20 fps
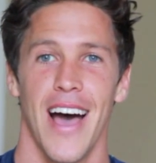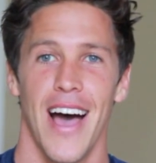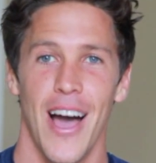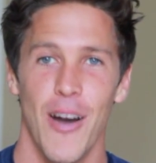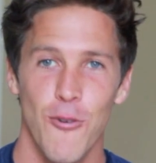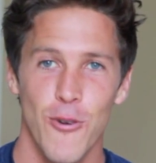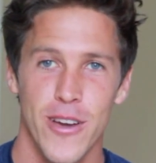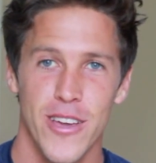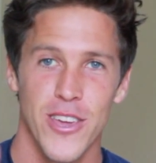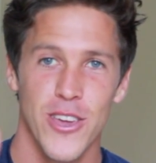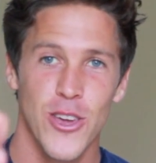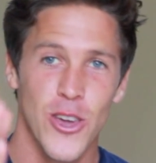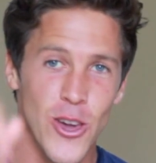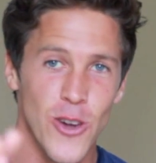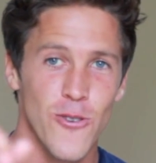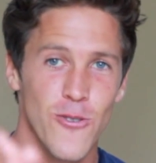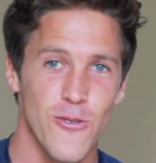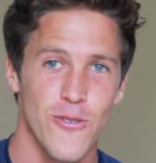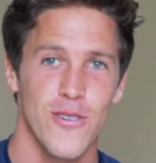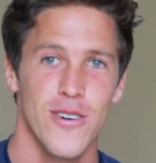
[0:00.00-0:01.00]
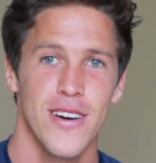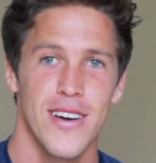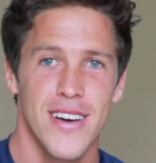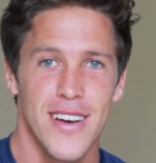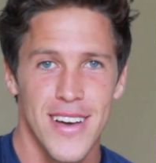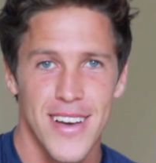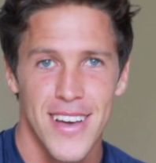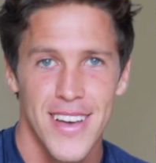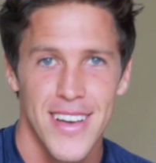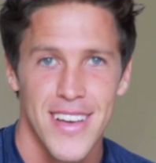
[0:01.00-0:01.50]
I want you
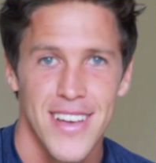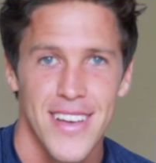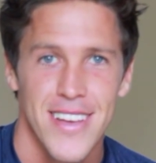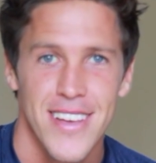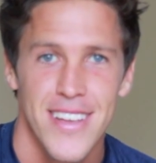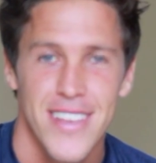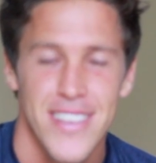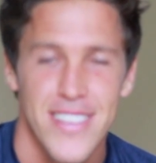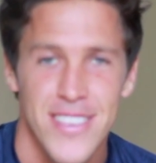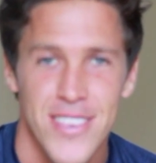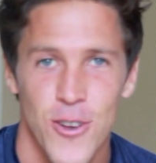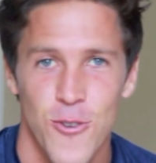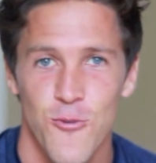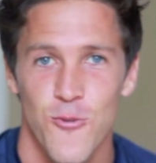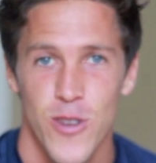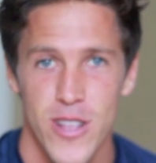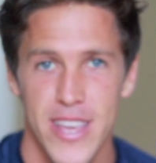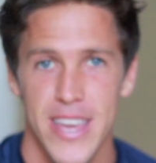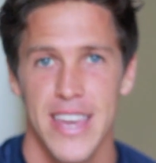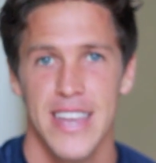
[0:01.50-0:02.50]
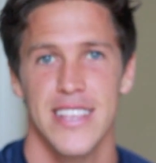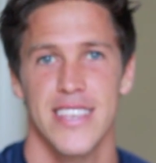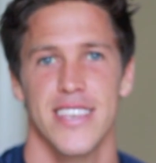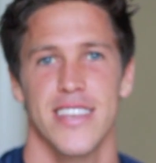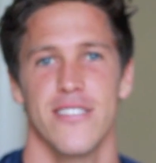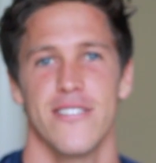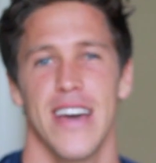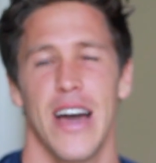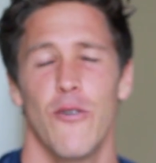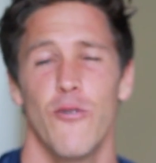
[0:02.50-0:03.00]
to really
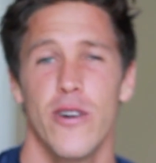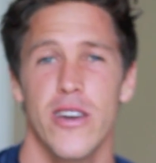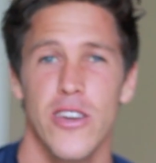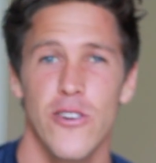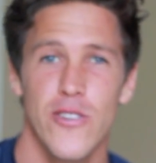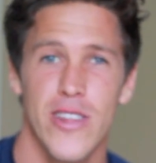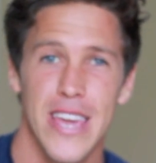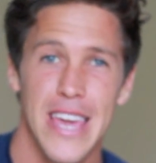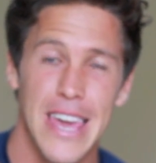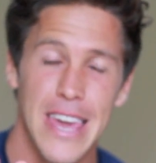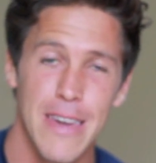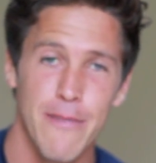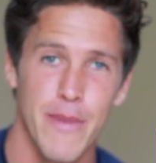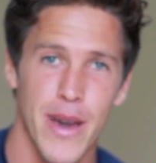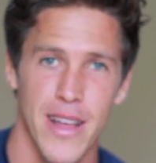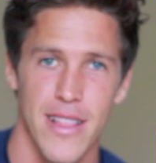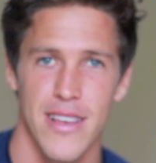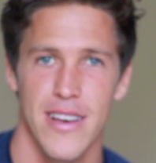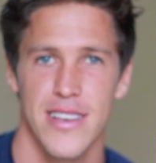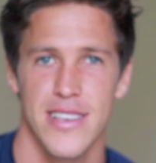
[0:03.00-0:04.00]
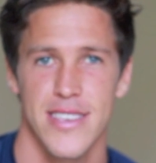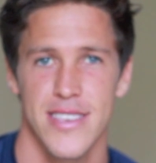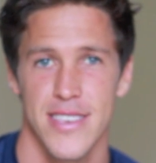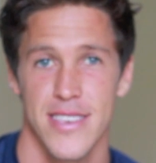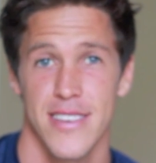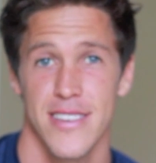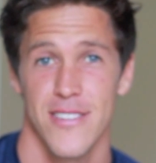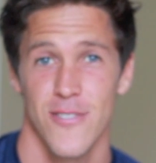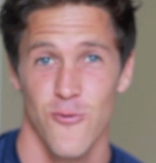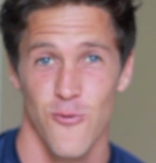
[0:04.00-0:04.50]
consider that. I want you to email us,
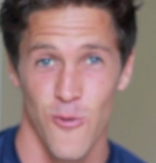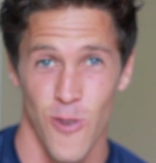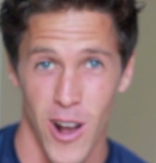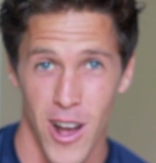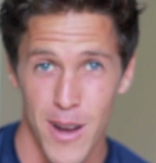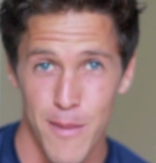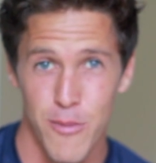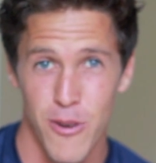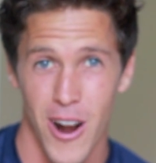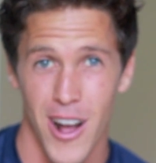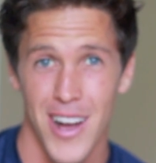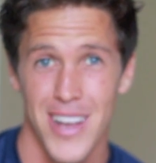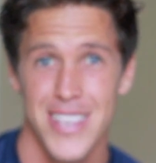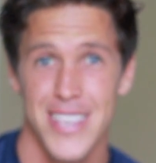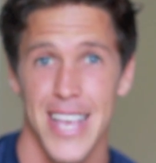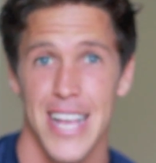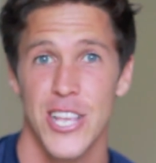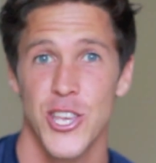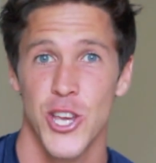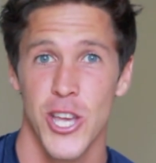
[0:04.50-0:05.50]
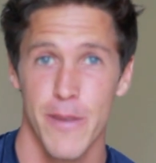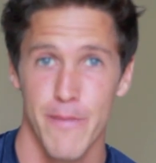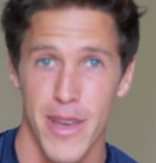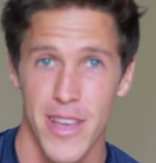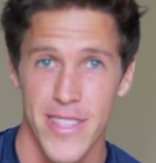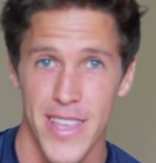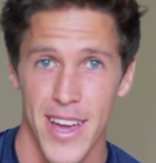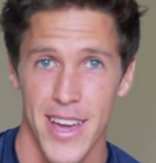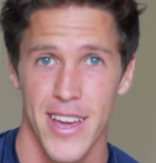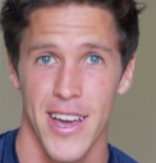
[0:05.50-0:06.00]

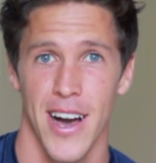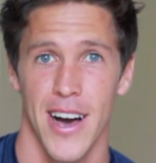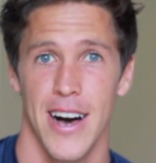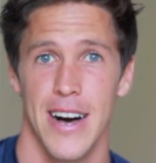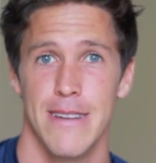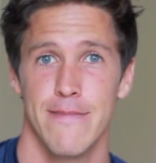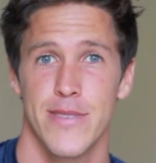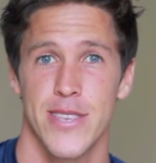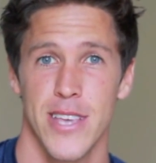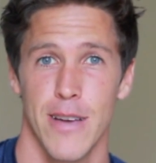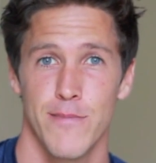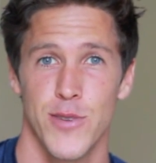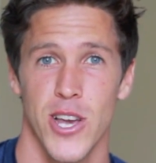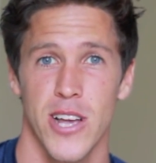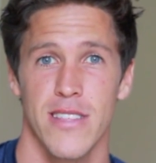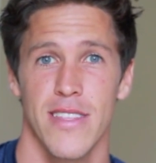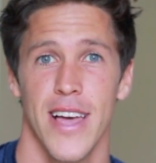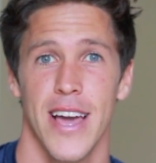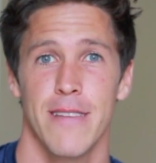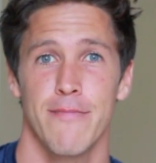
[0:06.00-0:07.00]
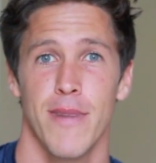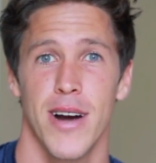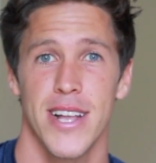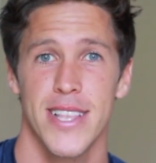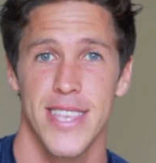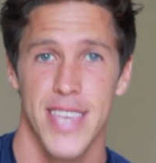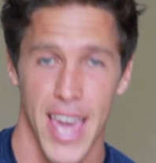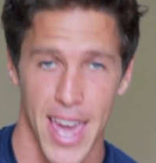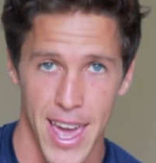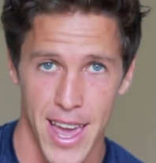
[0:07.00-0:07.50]
rawbrahs@gmail.com, subject line
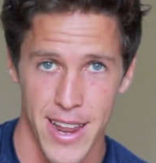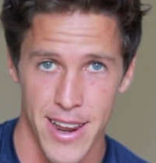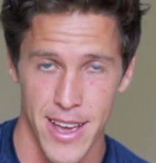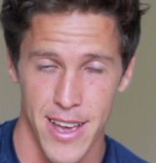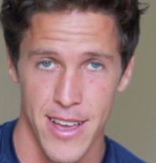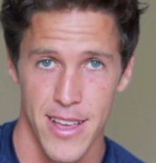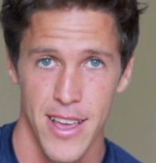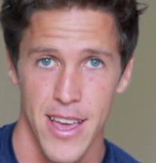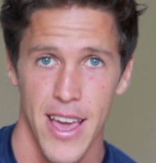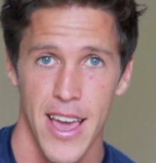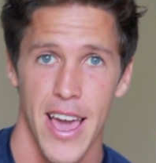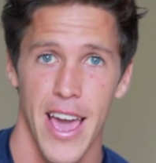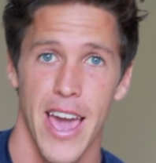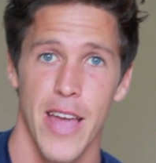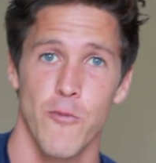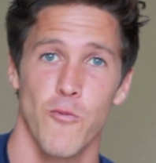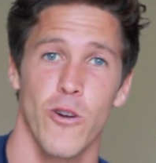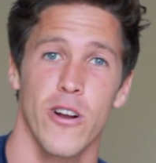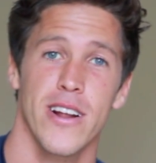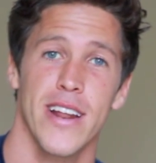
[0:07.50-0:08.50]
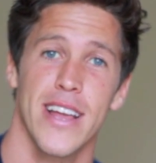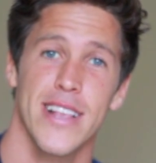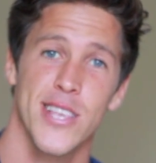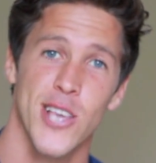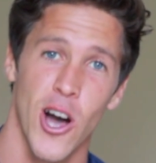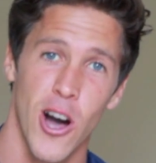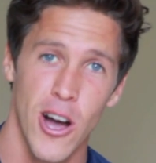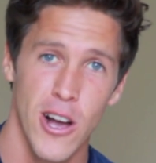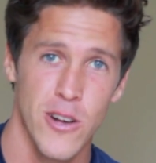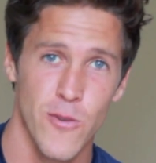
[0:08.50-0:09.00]
Montana, and we're gonna
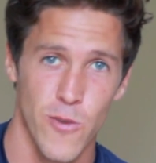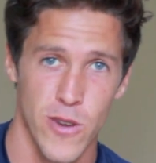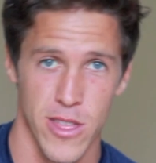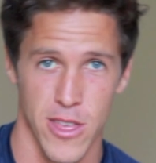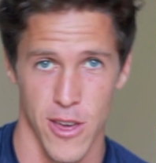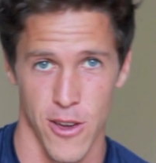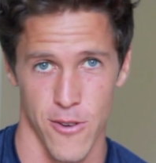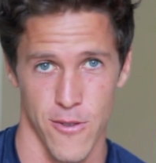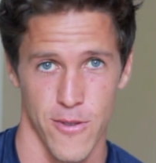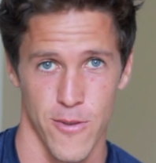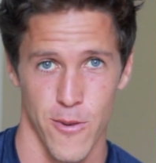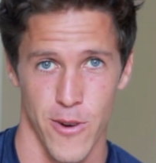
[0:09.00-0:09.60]
talk with you.